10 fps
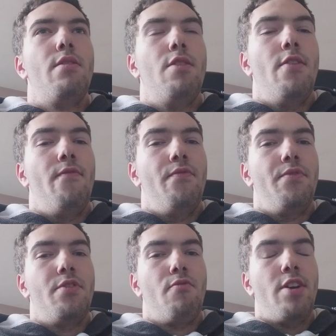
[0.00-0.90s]

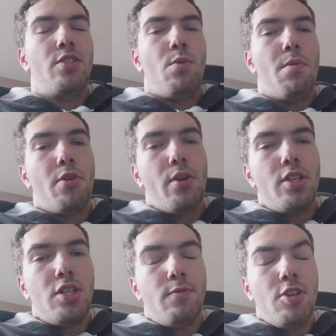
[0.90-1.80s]
Um, the reason why I'm doing
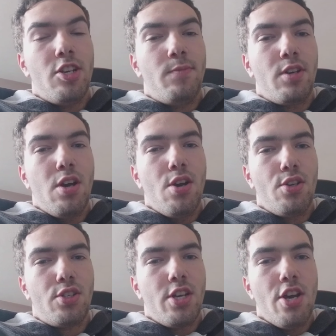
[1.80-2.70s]
this is, is
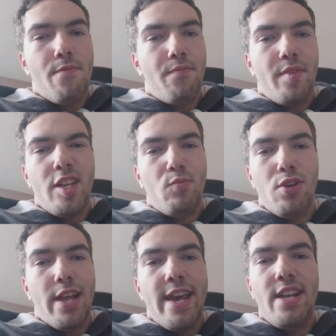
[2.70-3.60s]
because um, it's more
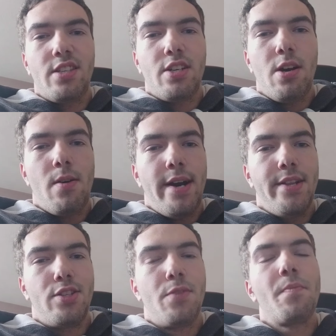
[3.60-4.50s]
later
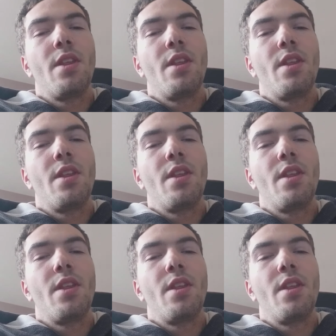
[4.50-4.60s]
and